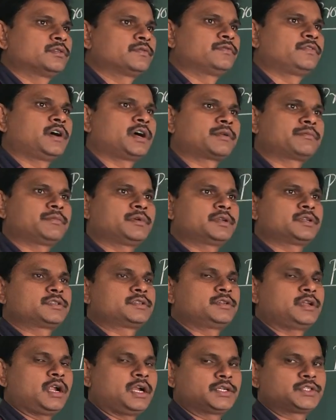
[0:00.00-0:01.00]
Farmers
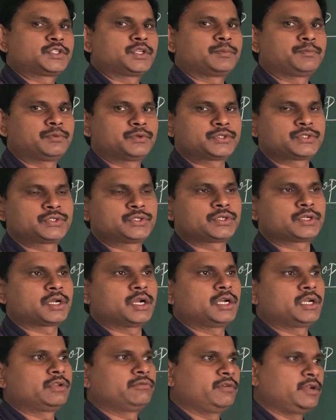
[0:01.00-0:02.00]
not supposed to
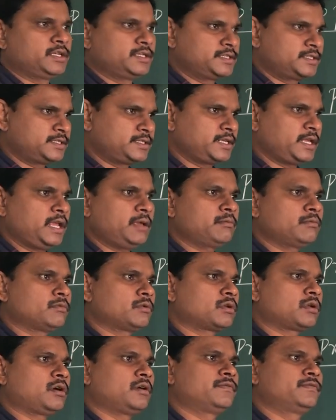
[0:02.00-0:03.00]
cultivate same
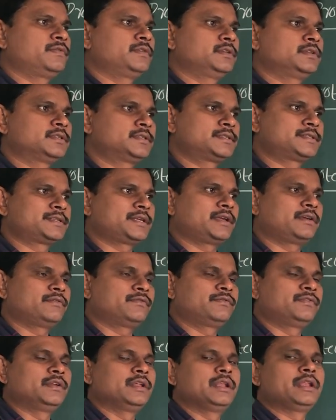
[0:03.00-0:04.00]
crop in same
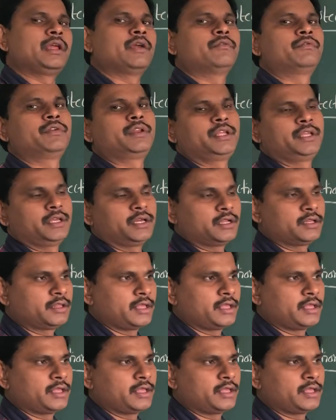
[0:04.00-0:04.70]
field every year.